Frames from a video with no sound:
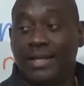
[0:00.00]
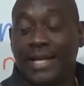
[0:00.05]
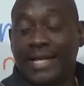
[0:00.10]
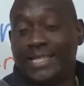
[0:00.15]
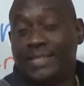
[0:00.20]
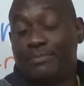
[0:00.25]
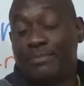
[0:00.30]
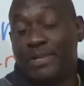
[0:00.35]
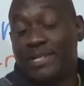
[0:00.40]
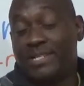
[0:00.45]

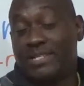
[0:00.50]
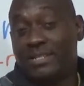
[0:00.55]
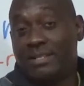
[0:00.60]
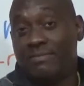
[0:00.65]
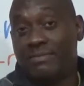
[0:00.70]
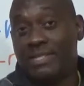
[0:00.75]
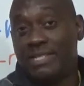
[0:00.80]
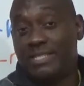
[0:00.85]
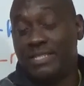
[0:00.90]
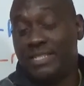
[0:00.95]
expression
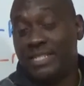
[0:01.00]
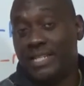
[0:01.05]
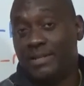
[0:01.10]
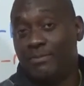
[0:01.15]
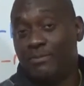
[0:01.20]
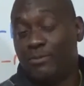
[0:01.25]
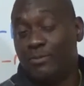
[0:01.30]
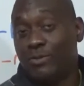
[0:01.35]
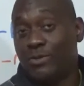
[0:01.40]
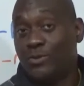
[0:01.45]
of the
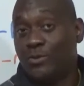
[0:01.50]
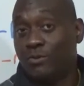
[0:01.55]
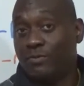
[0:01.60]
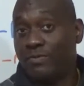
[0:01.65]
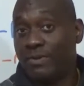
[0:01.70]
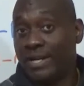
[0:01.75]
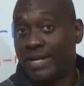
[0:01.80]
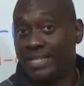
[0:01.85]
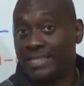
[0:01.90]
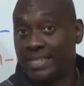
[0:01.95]
same rule. So
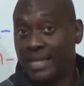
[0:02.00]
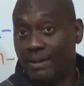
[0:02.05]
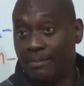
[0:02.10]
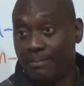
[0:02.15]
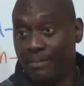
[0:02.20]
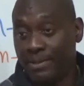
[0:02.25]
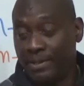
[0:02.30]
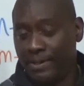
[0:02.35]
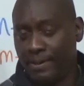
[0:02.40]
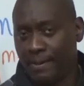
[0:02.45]
for
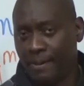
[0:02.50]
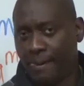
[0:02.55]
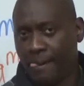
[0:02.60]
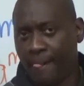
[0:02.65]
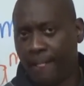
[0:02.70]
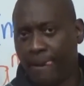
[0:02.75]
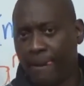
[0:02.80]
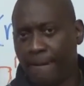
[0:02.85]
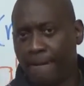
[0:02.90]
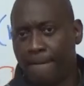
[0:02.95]
example,
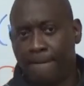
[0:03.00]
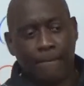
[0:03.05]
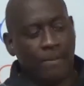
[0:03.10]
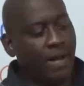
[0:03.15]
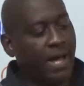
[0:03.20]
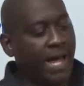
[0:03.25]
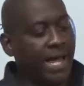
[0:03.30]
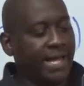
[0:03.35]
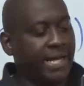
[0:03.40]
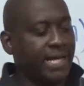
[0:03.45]

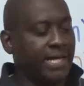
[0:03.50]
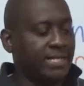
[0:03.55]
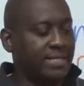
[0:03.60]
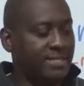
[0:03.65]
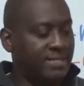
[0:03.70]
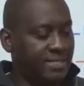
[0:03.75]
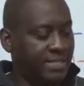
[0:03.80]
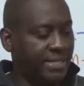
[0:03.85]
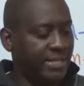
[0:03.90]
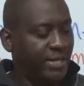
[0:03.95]
I can
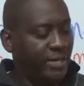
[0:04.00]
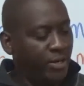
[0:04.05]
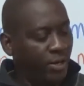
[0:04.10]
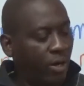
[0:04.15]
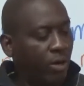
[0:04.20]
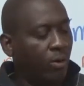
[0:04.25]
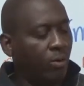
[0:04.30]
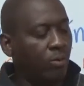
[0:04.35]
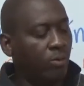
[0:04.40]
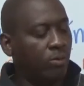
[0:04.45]
say
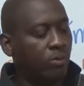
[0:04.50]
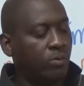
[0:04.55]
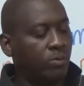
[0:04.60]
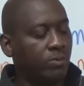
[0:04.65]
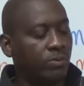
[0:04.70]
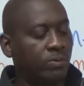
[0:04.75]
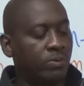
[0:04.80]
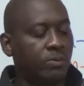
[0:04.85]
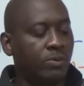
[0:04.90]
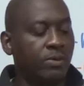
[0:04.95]
now
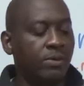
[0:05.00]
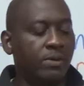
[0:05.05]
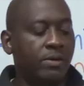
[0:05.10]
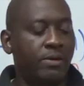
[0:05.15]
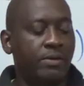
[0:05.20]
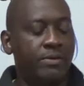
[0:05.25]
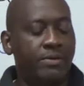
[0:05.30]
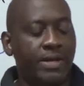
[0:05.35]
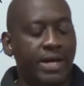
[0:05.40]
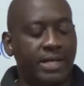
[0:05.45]

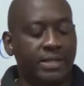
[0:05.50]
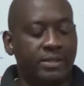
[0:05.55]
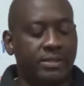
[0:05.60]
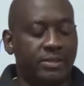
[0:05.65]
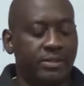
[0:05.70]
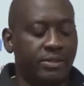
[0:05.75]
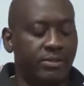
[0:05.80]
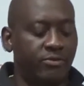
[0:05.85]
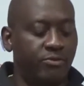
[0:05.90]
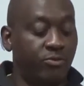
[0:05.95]

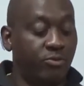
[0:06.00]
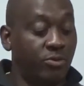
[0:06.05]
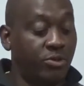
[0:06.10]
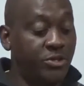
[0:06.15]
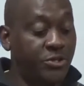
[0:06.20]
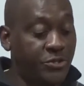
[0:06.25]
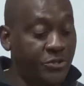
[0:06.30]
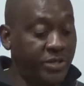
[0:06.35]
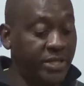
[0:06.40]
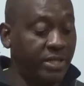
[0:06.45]
that rule
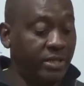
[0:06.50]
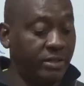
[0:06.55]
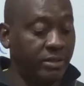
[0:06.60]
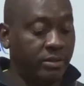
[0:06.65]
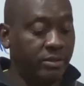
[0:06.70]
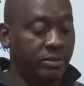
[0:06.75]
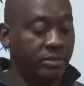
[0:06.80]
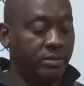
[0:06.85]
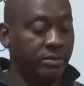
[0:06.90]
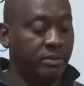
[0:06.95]
3
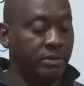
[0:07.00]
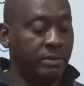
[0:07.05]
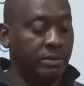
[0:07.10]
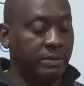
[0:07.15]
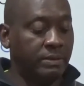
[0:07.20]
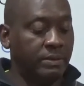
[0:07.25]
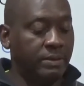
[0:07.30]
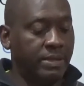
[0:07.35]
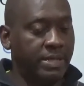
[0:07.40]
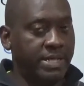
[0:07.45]

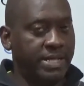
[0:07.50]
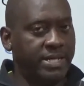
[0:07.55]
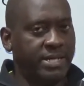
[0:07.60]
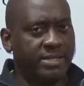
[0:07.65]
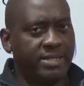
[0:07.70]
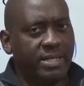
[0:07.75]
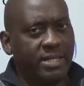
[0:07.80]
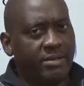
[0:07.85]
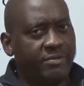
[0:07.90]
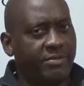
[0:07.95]
is
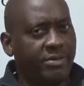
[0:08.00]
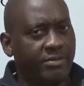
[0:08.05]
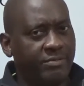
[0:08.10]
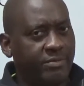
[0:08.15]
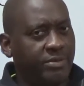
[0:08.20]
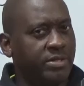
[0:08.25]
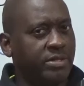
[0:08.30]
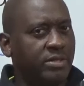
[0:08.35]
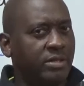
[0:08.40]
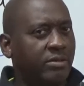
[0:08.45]
just a different
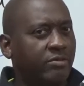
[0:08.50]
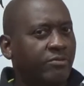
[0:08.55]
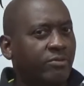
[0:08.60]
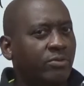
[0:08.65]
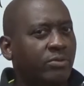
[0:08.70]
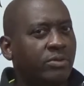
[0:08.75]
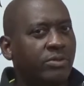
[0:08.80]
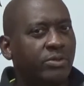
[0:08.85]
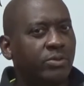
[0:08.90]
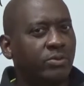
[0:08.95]
version of
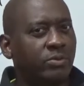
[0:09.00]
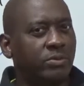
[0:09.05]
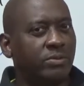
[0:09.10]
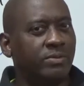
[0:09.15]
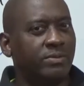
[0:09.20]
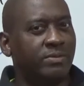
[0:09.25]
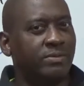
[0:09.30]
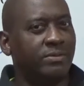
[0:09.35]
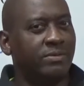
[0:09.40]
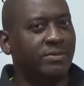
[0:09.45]
rule 2,
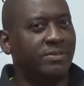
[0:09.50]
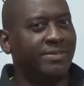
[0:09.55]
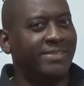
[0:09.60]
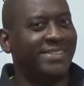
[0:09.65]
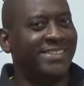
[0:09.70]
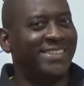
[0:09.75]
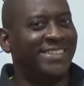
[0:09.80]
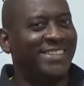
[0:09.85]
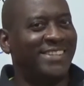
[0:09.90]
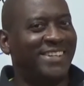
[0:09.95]

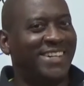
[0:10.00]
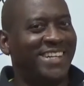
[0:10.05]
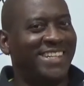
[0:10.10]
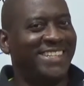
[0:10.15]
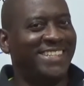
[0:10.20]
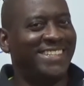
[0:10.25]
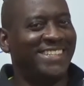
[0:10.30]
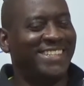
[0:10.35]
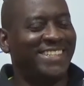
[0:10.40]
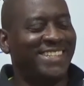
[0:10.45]

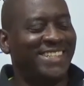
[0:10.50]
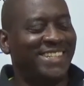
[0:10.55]
right?